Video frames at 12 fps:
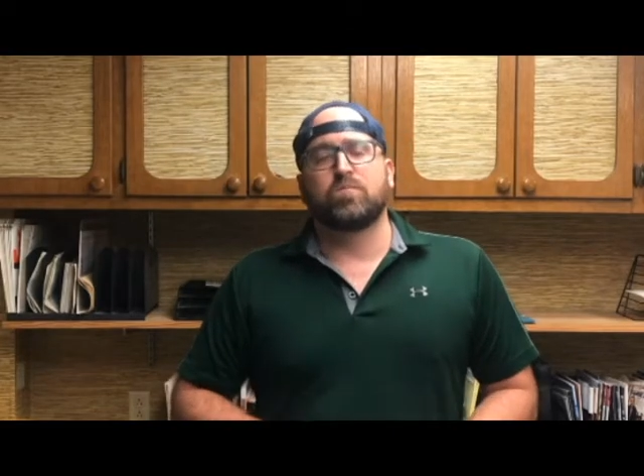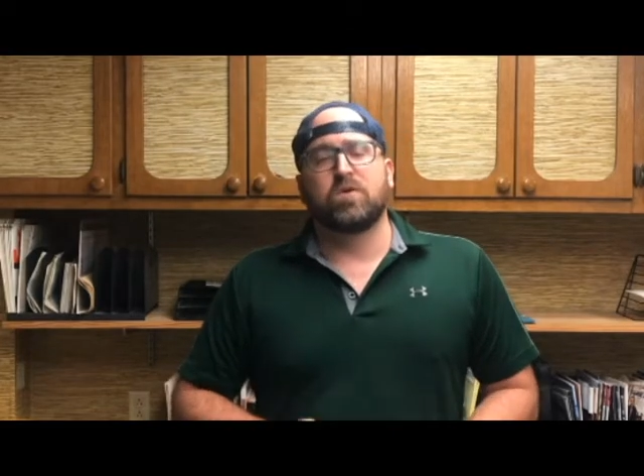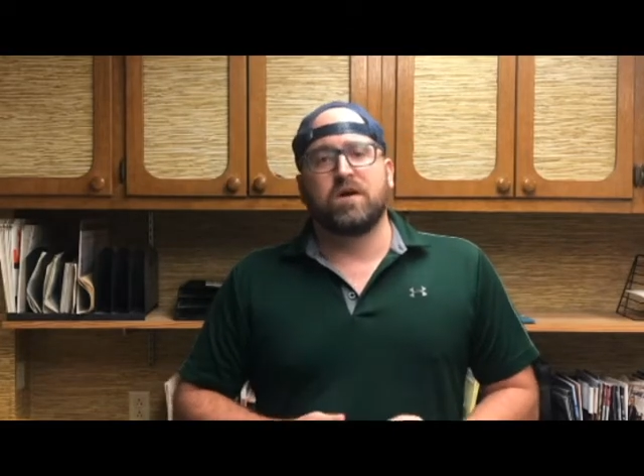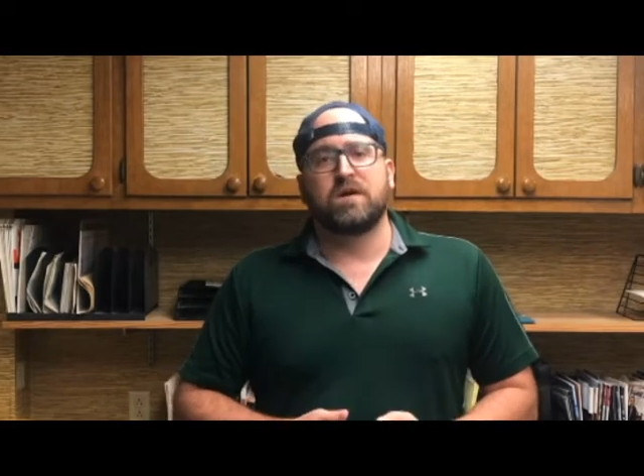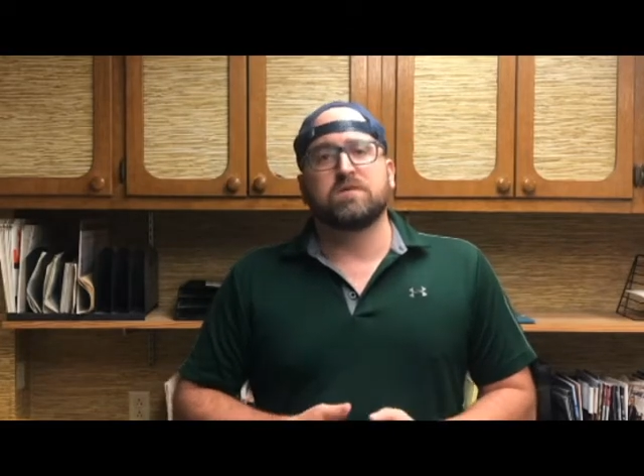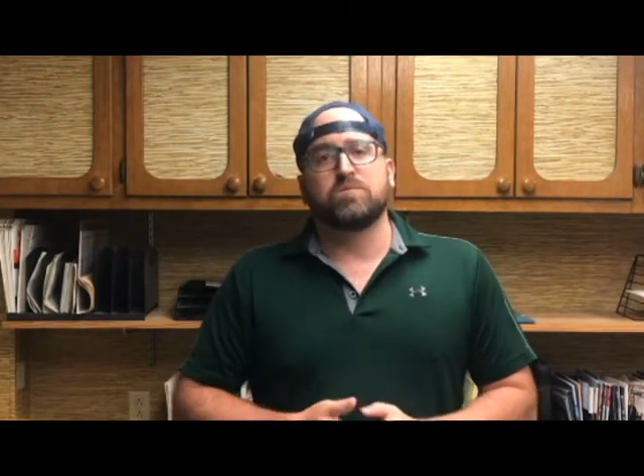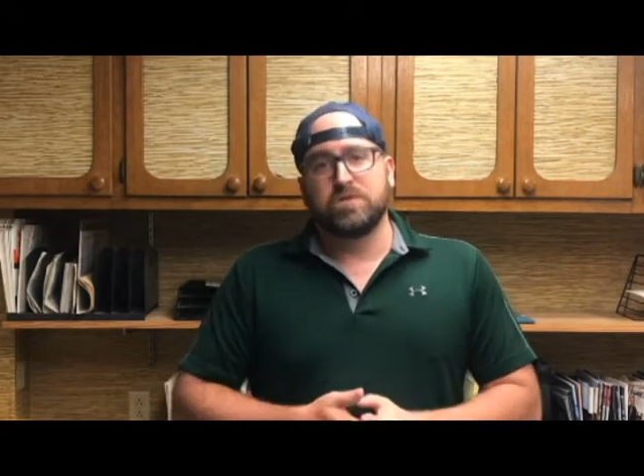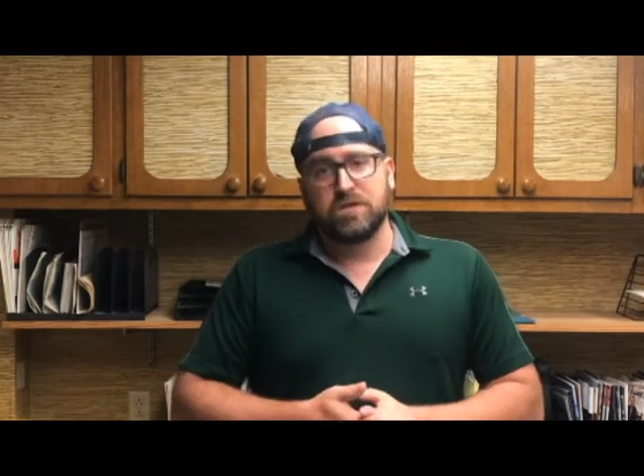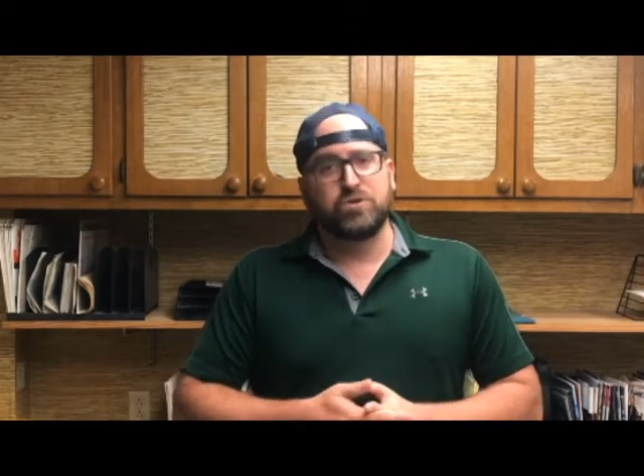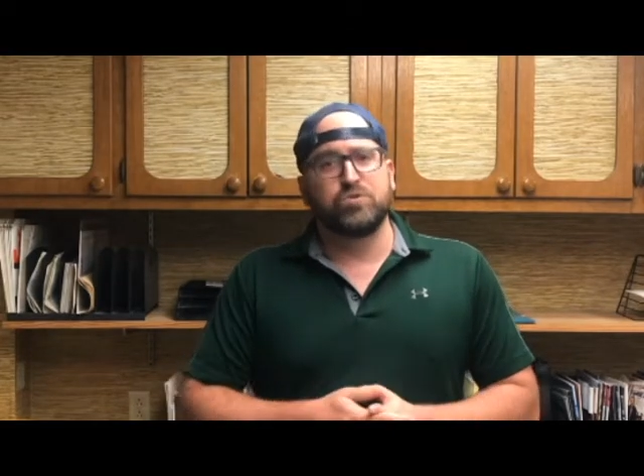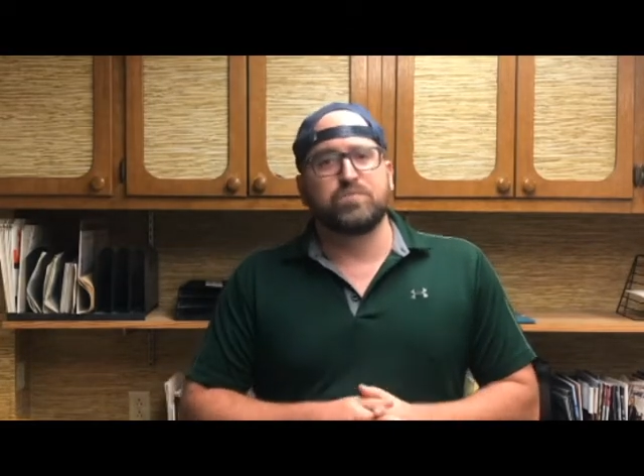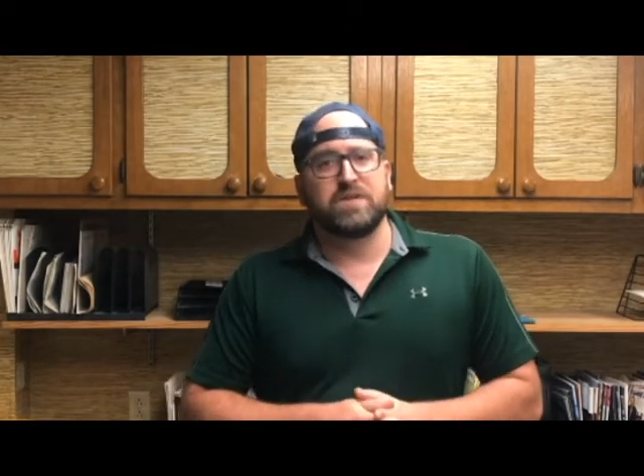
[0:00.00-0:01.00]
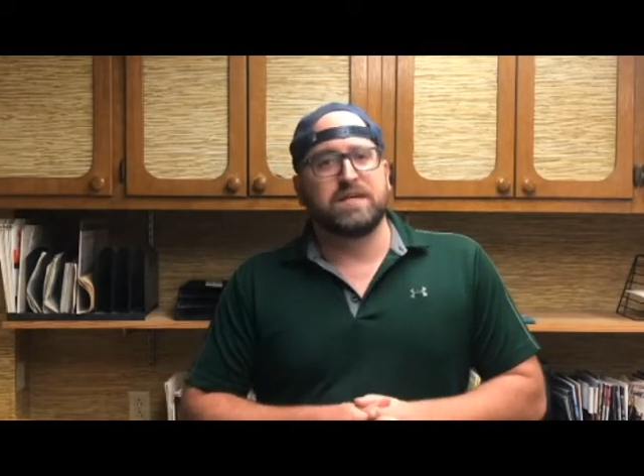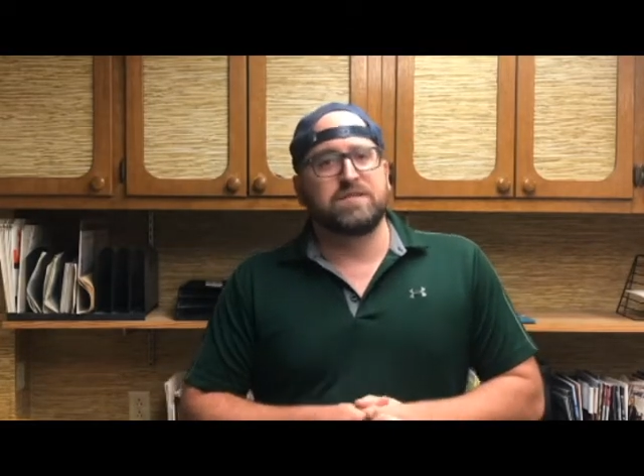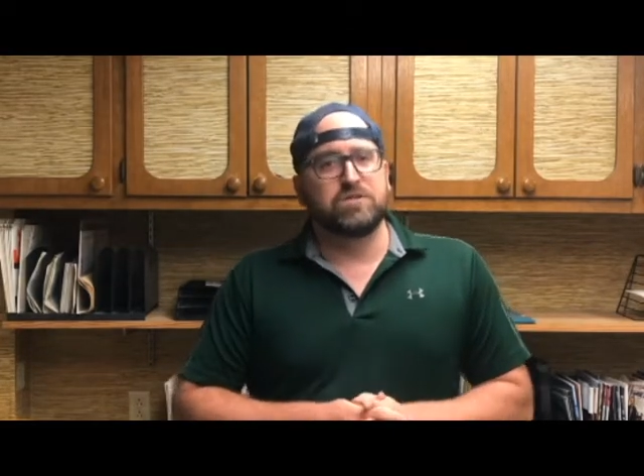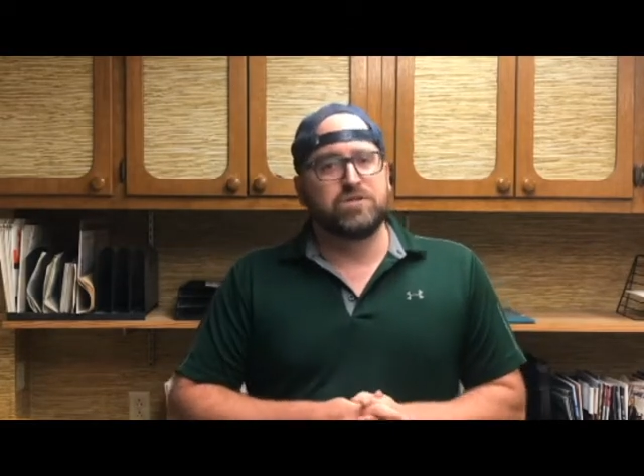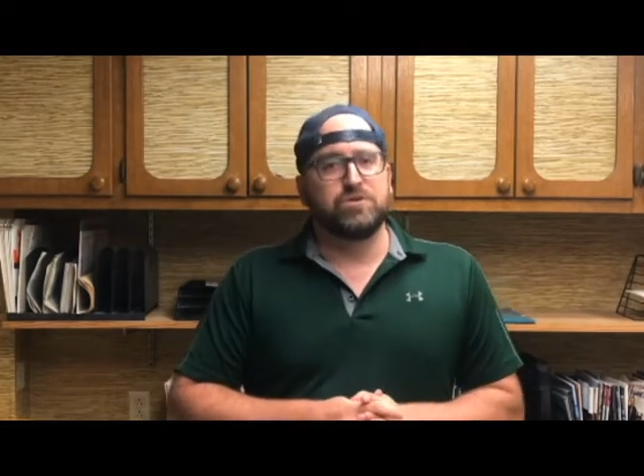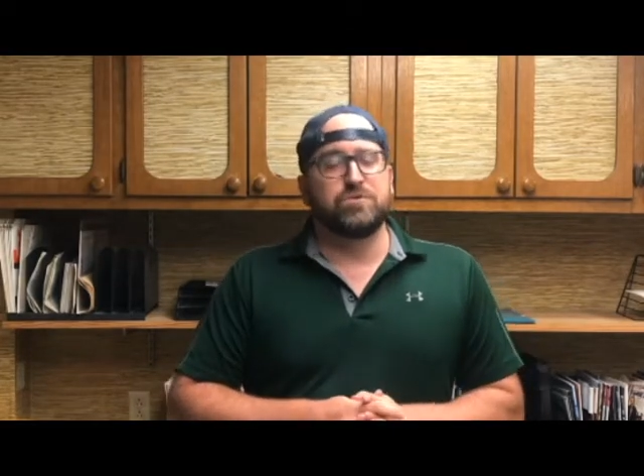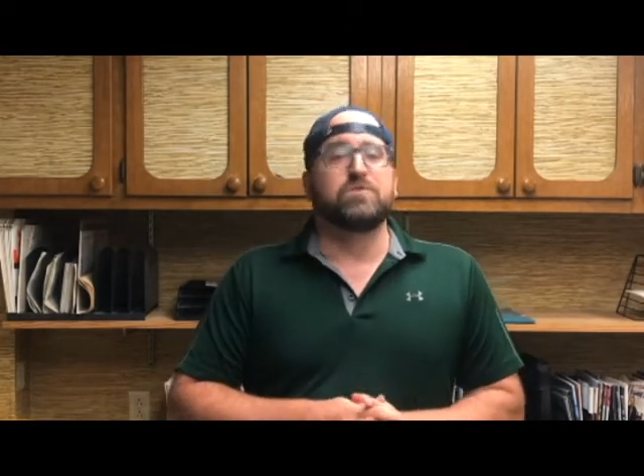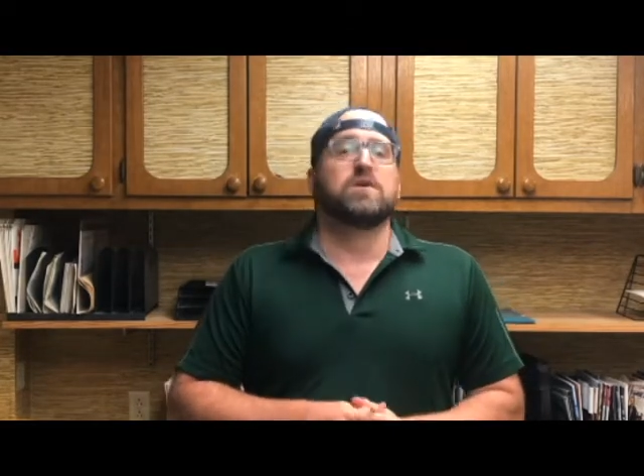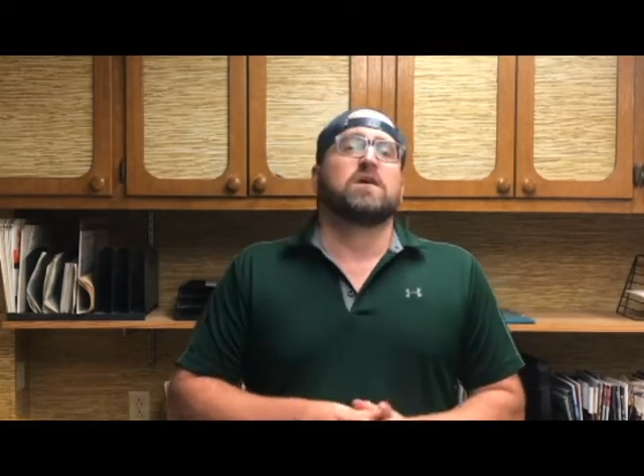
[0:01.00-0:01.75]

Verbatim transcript: products, which I do plan to do.